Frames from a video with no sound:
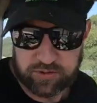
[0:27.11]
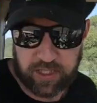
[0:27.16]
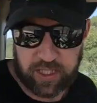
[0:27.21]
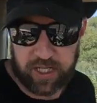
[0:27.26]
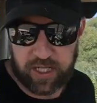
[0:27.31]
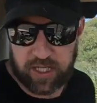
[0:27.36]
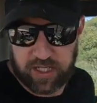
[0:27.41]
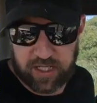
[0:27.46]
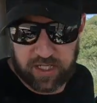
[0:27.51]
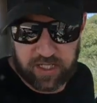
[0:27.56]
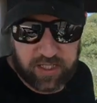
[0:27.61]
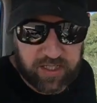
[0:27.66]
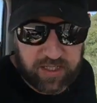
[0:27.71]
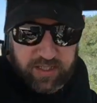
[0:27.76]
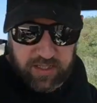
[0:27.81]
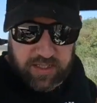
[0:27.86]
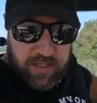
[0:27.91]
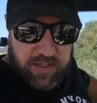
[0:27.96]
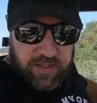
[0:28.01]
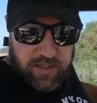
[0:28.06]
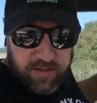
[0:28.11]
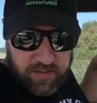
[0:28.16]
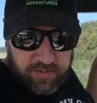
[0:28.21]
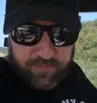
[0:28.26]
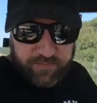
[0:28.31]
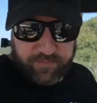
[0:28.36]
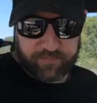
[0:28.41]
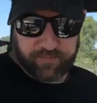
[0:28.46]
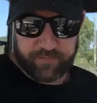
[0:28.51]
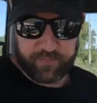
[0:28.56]
a
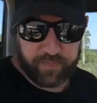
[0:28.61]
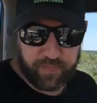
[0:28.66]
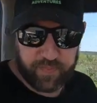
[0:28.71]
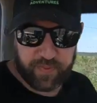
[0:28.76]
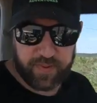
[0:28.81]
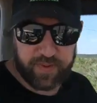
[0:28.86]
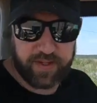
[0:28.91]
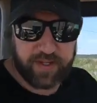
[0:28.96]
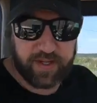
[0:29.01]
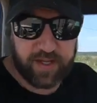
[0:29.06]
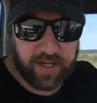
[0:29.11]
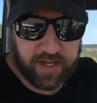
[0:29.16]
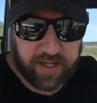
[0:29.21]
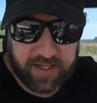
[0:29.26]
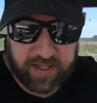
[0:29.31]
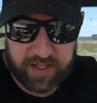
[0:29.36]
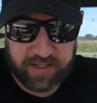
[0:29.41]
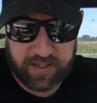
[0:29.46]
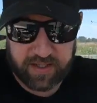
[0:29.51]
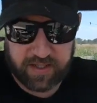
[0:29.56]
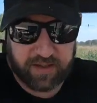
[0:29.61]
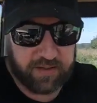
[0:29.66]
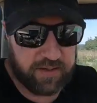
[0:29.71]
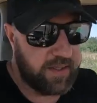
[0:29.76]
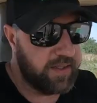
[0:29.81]
secret. Yeah, here you go.